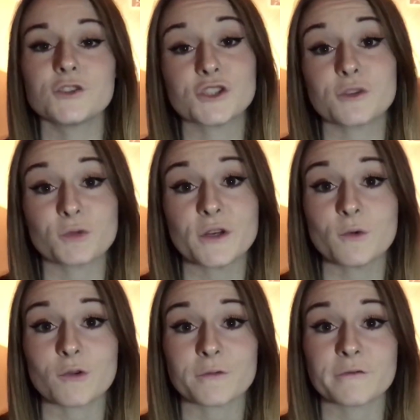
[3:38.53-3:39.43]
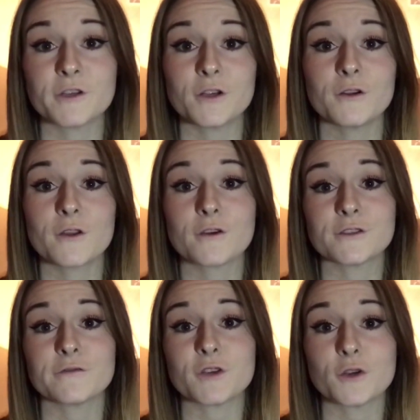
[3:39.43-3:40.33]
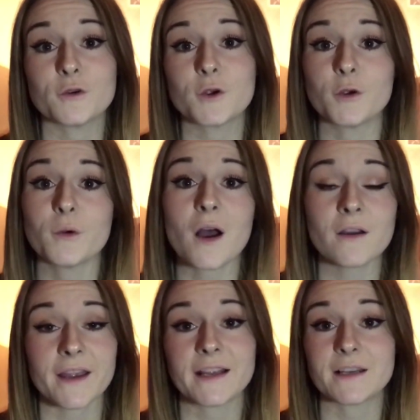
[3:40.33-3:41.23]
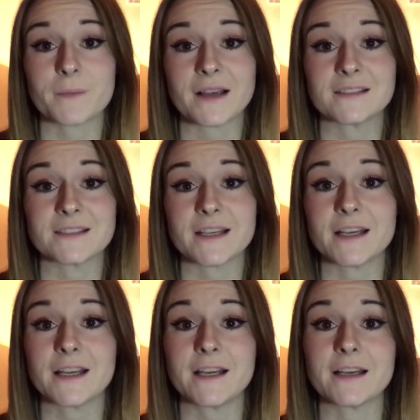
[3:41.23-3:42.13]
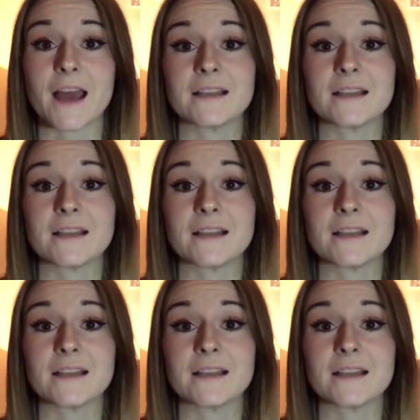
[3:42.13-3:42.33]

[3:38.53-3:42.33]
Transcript: Just a pre-warning for you, those of you who are getting the magazine